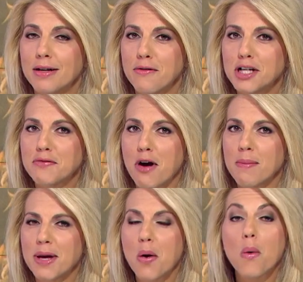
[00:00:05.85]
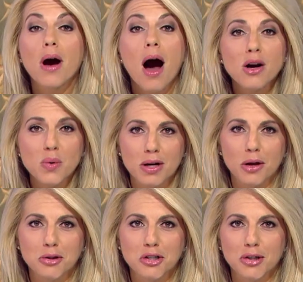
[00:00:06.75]
Fish farming or
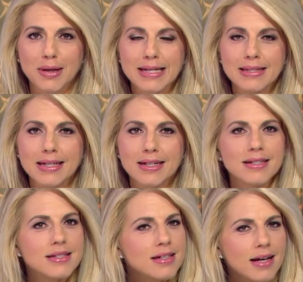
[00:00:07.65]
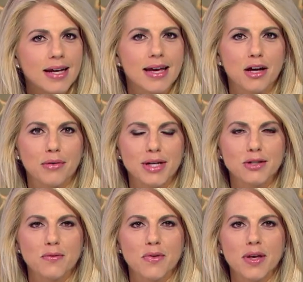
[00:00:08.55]
aquaculture has seen a stunning increase
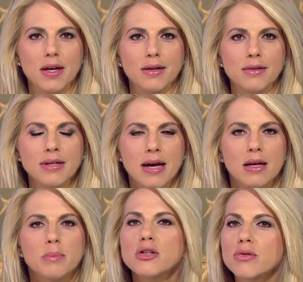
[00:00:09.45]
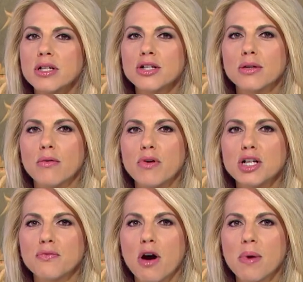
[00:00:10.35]
over the years, but traditional
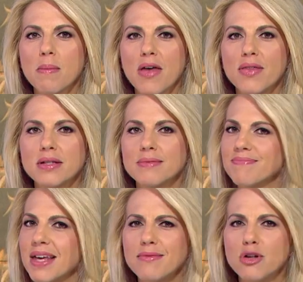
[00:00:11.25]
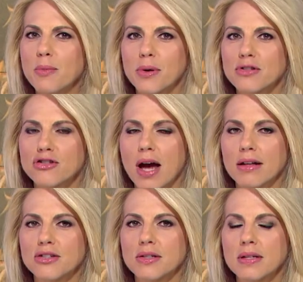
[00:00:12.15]
fish farming methods have numerous
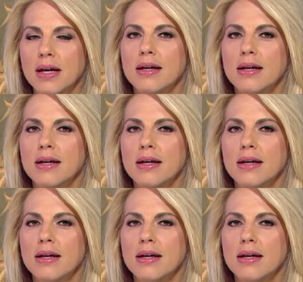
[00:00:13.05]
challenges.